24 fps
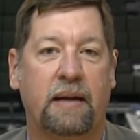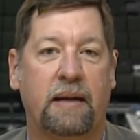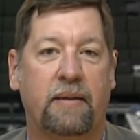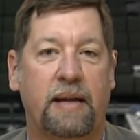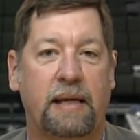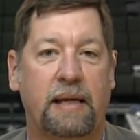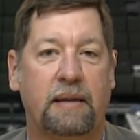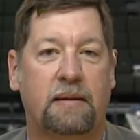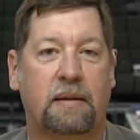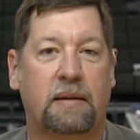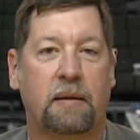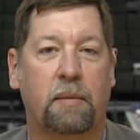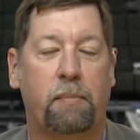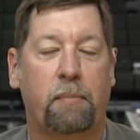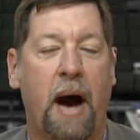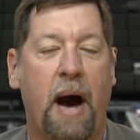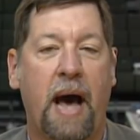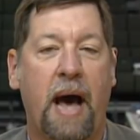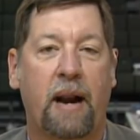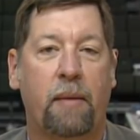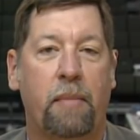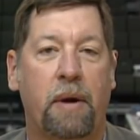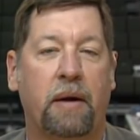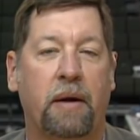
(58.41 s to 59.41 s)
and that's the
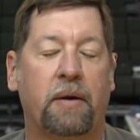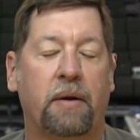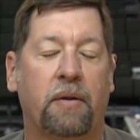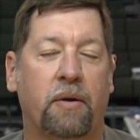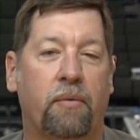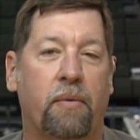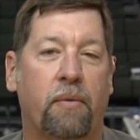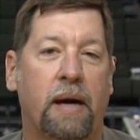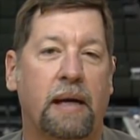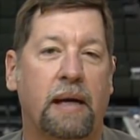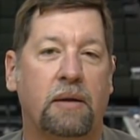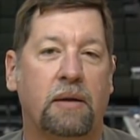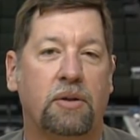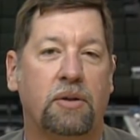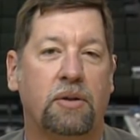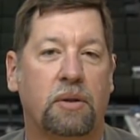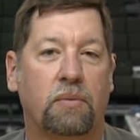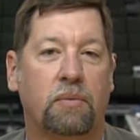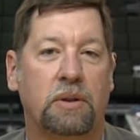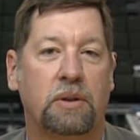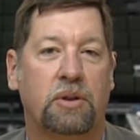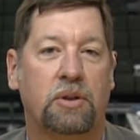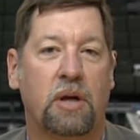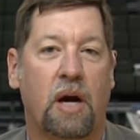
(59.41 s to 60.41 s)
bottom end of the range that
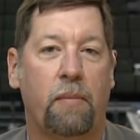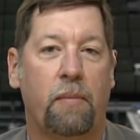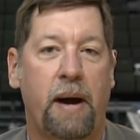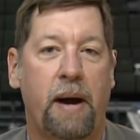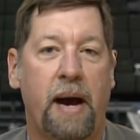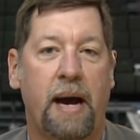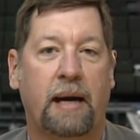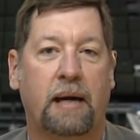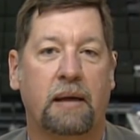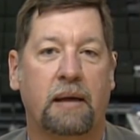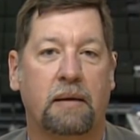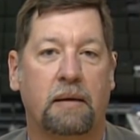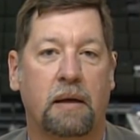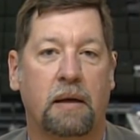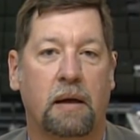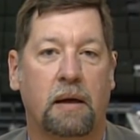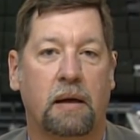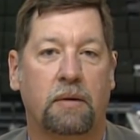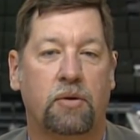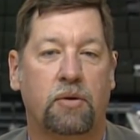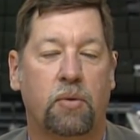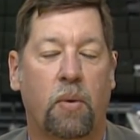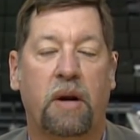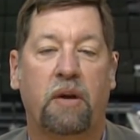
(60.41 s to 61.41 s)
we saw back in
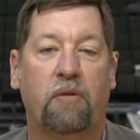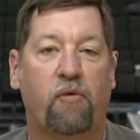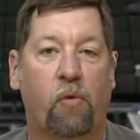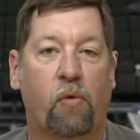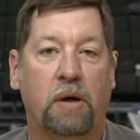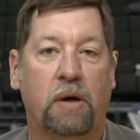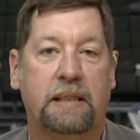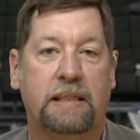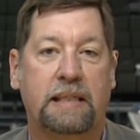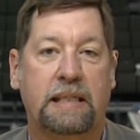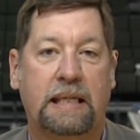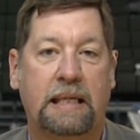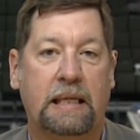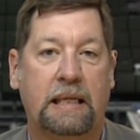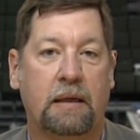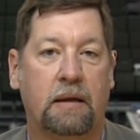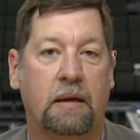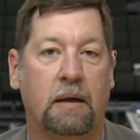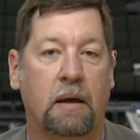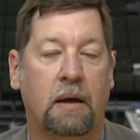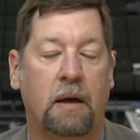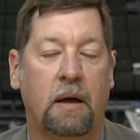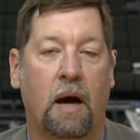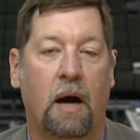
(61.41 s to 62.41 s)
uh, 2014.
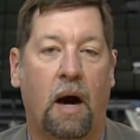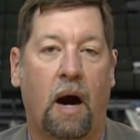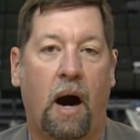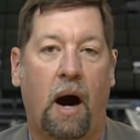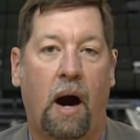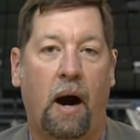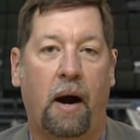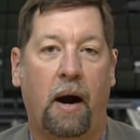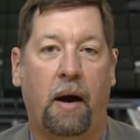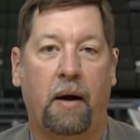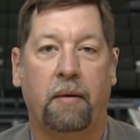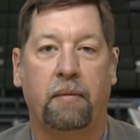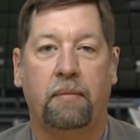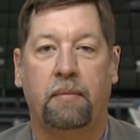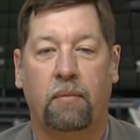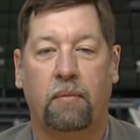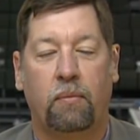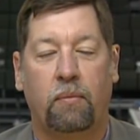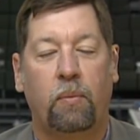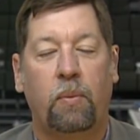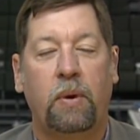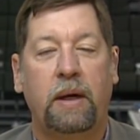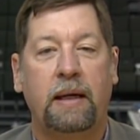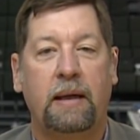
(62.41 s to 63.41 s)
Uh,
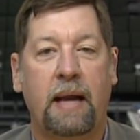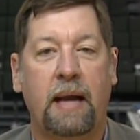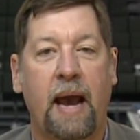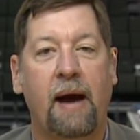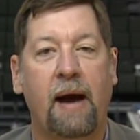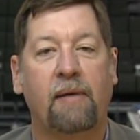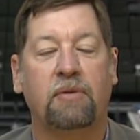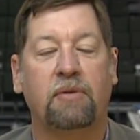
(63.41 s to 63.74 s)
we have a